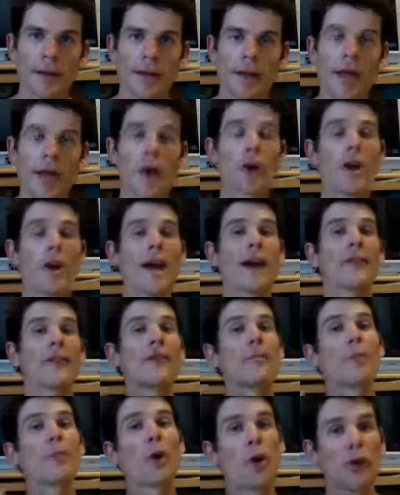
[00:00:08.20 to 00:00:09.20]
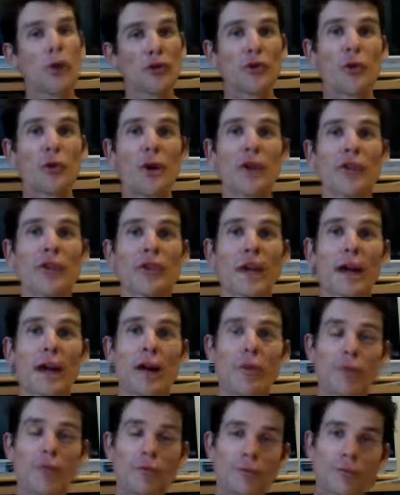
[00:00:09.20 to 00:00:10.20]
Now, I've got nothing personal against
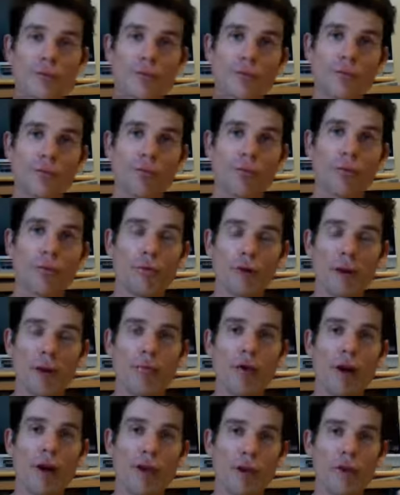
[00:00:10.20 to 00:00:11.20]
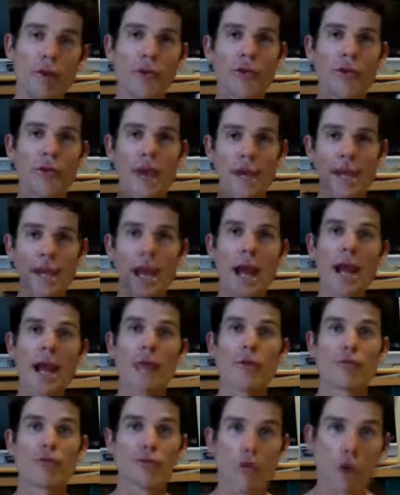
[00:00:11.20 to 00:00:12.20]
our three brothers, aka
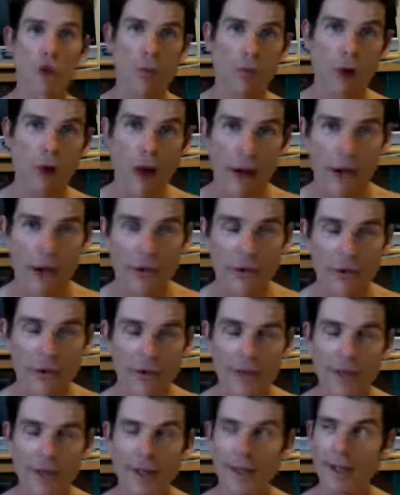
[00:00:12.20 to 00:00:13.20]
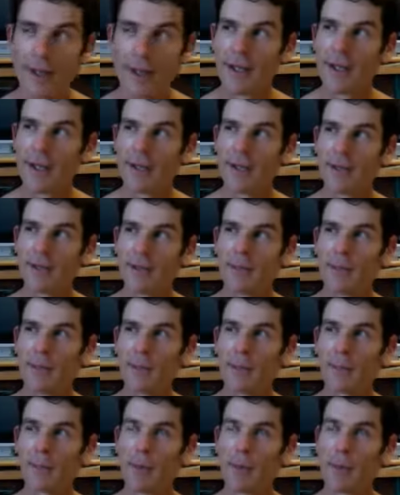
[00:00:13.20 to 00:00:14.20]
the Raw BRAHS.
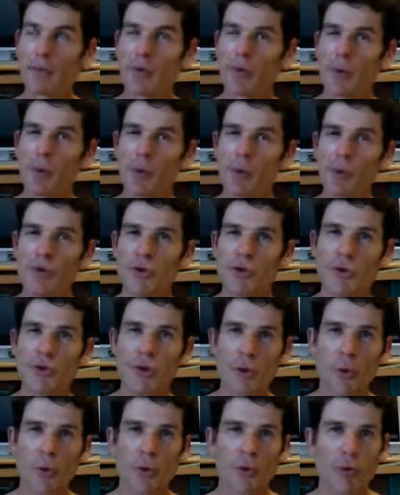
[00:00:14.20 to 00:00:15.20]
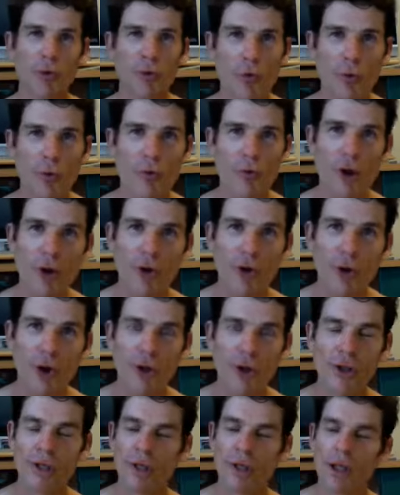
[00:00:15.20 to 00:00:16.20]
People say, what's your deal with the Raw BRAHS,
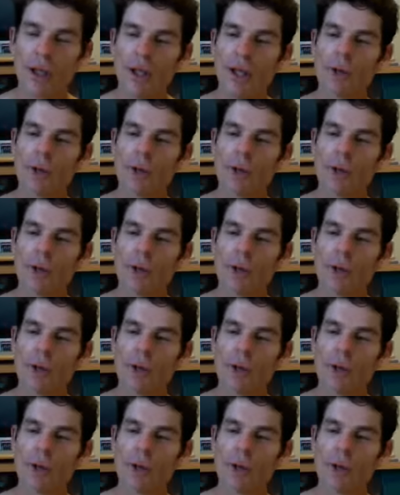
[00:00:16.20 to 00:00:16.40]
Harley?